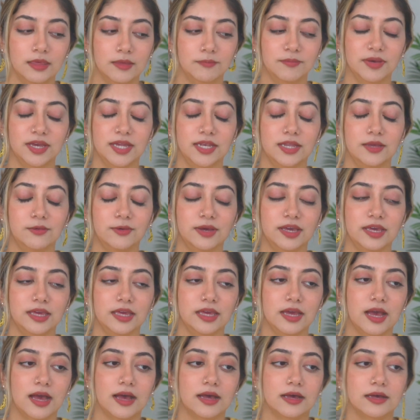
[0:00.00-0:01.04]
But
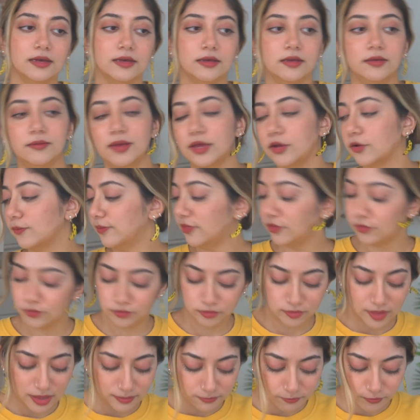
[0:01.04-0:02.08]
anyway, I hope this
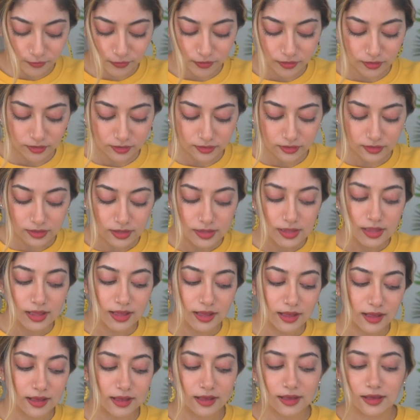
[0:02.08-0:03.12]
was helpful.
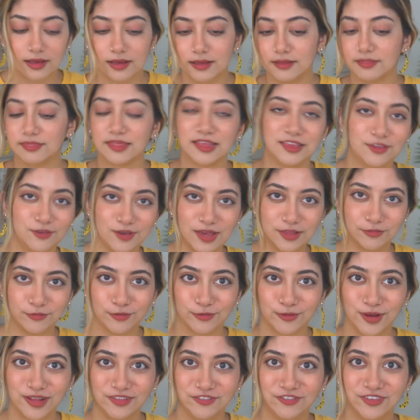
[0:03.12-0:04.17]
Thank you guys
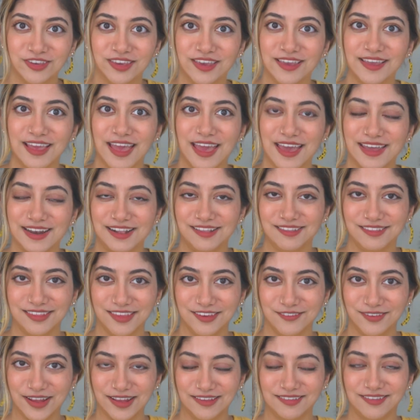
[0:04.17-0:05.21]
for watching, and I'll see
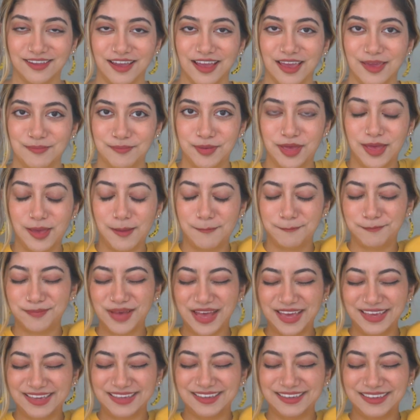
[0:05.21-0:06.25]
you next time.
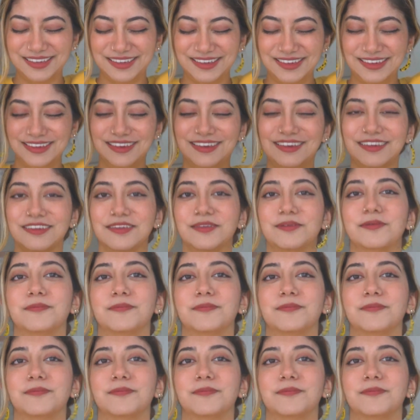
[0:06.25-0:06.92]
Bye!